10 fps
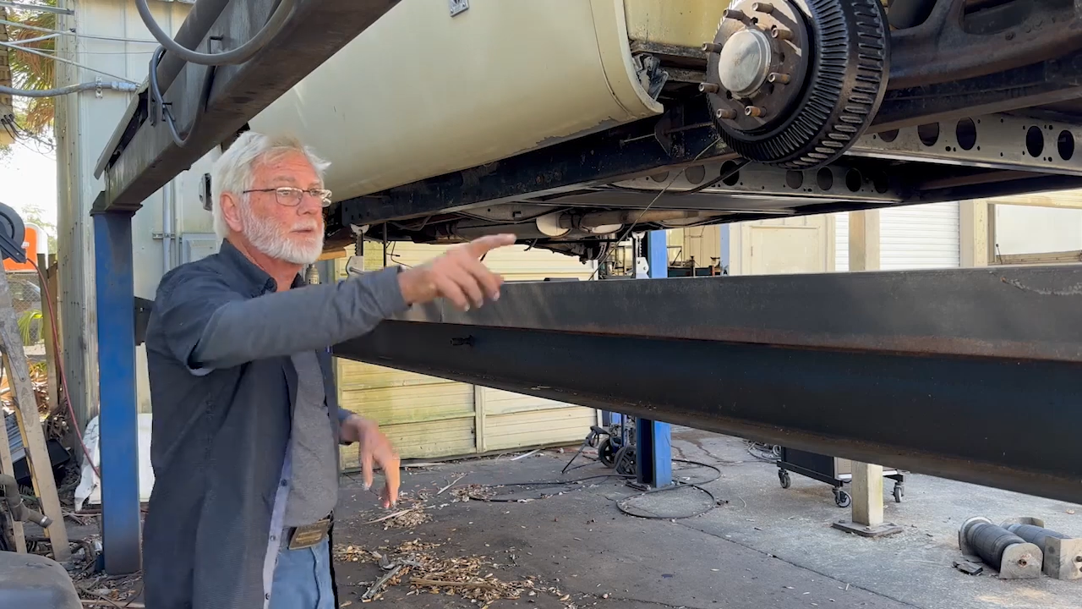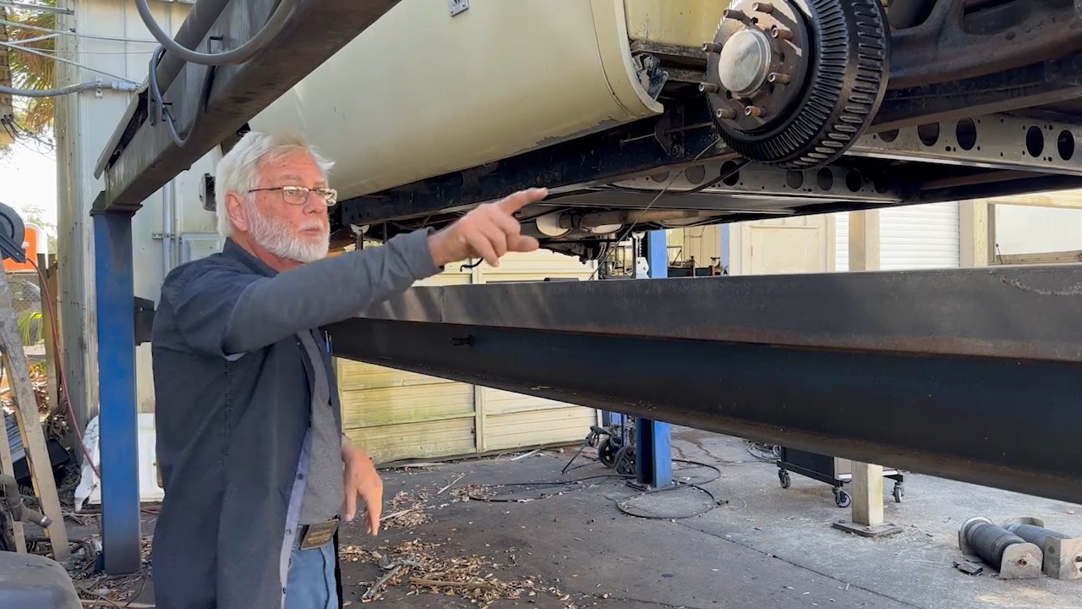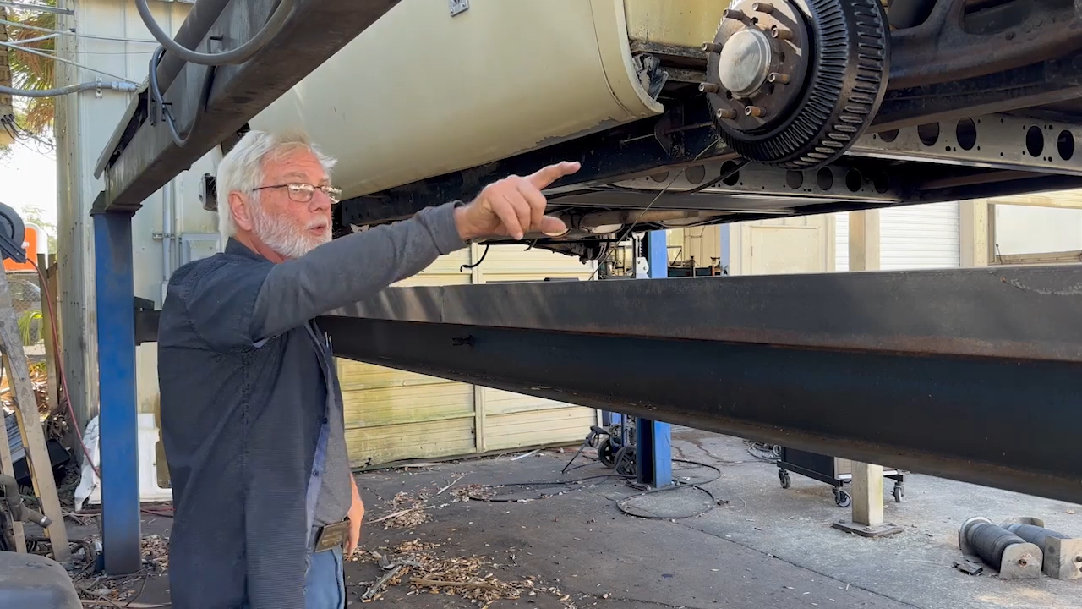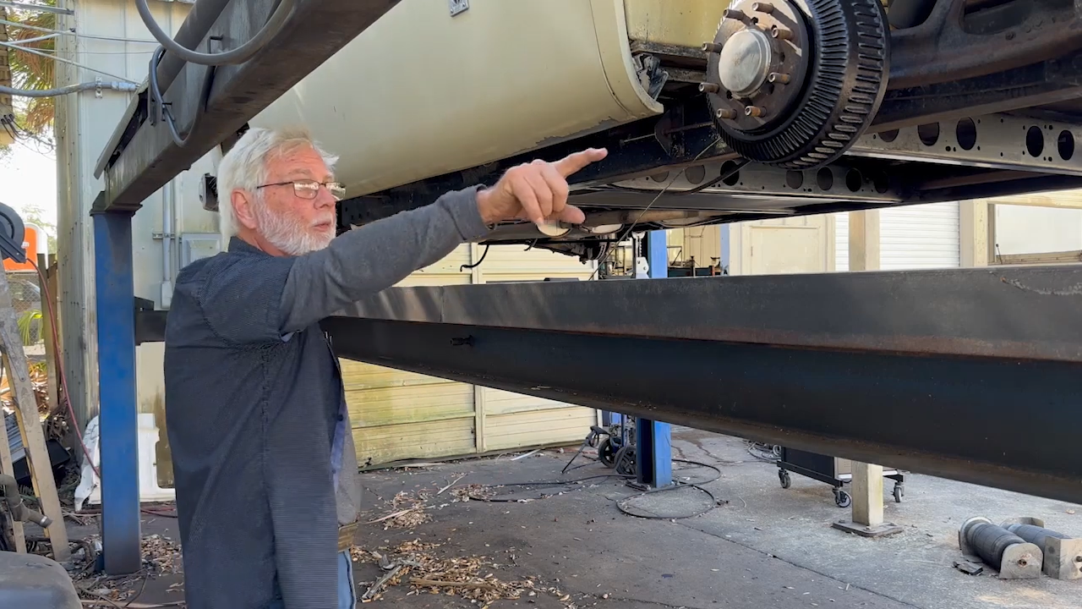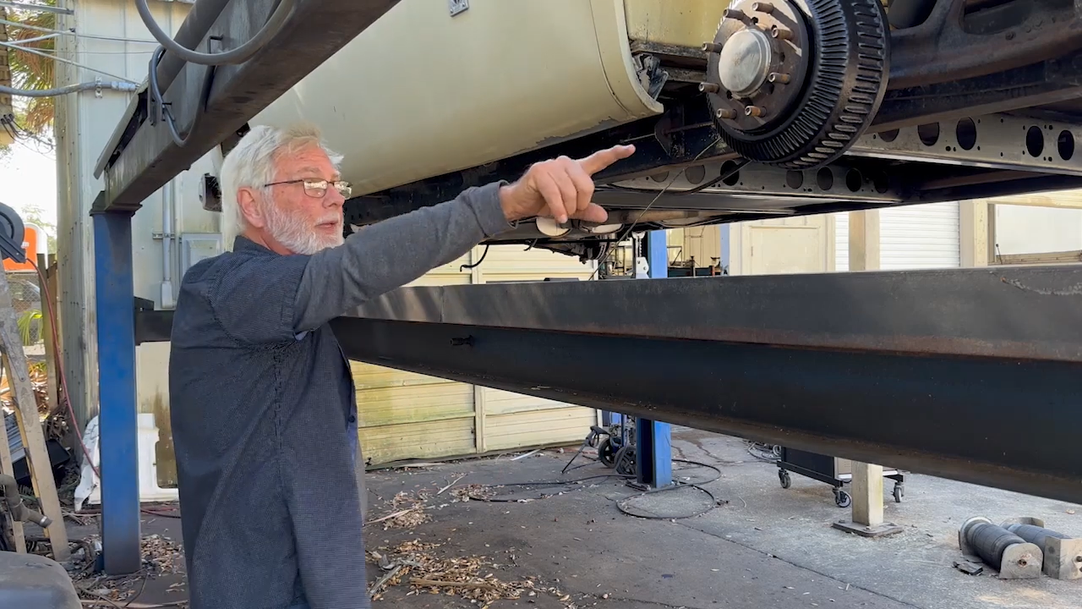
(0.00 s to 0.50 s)
to
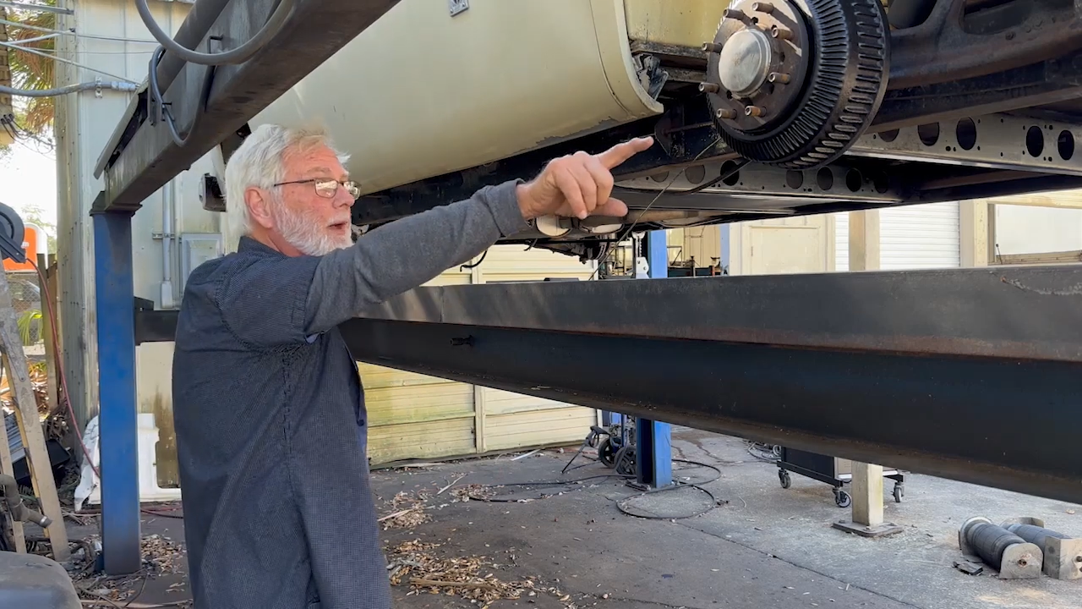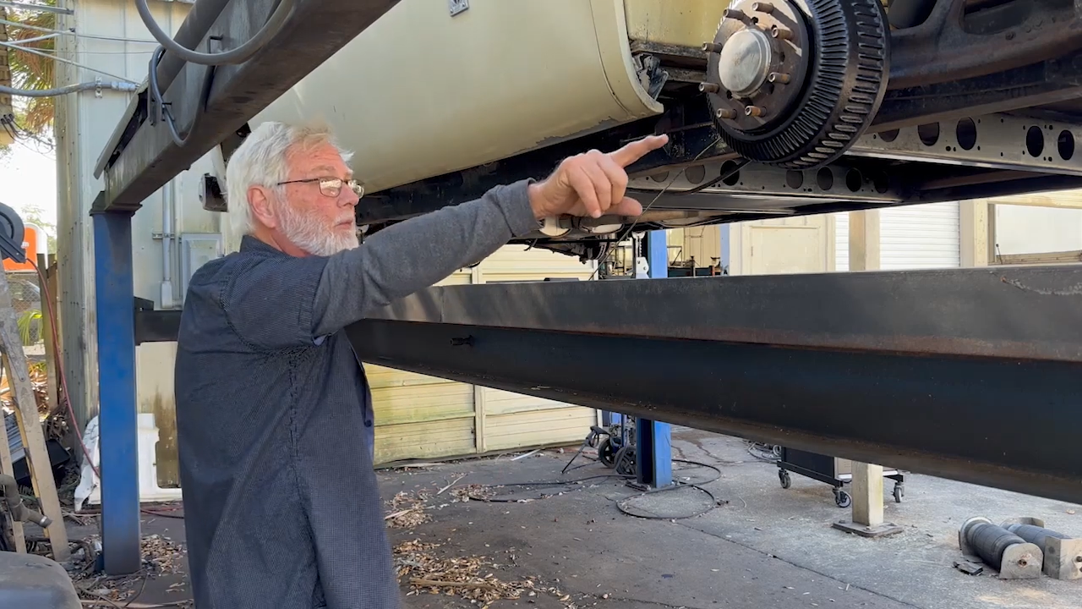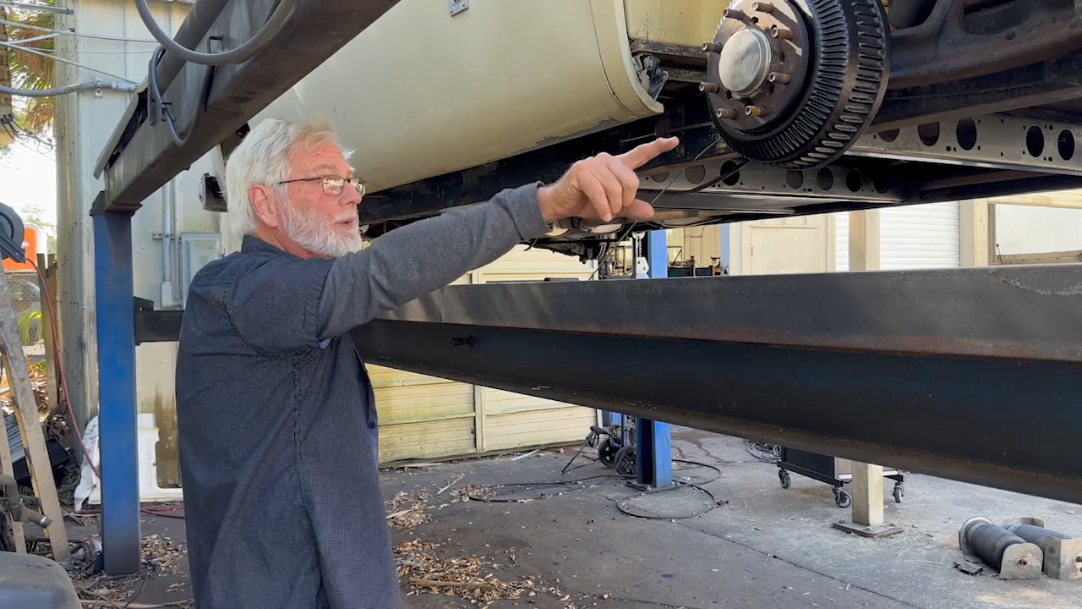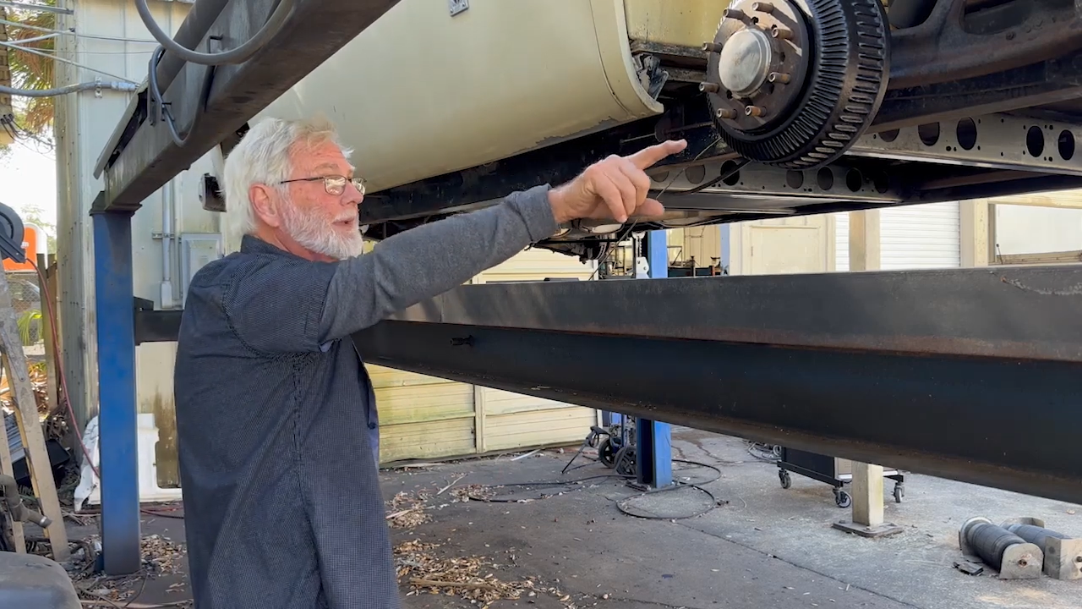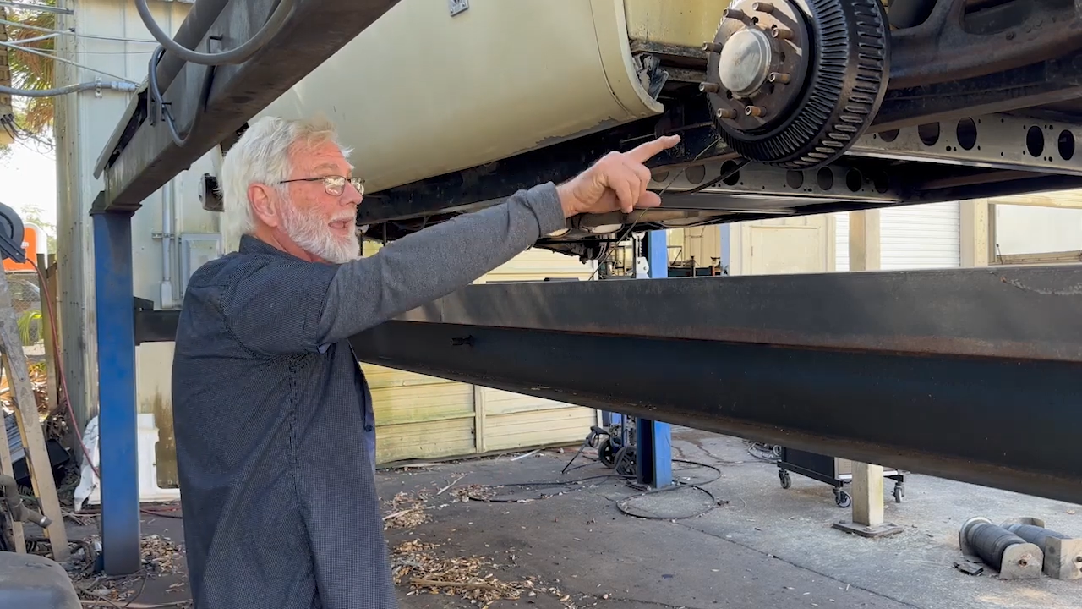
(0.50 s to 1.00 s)
pull that one